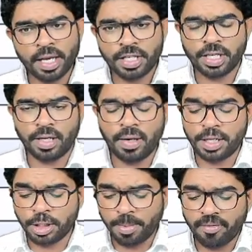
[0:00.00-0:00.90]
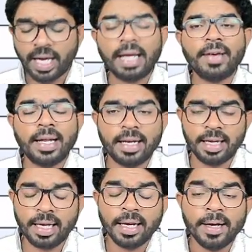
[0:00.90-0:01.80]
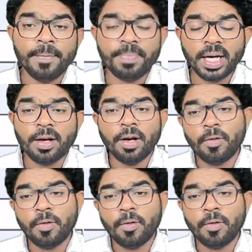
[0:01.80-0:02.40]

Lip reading: schedule, it should be very, very clear that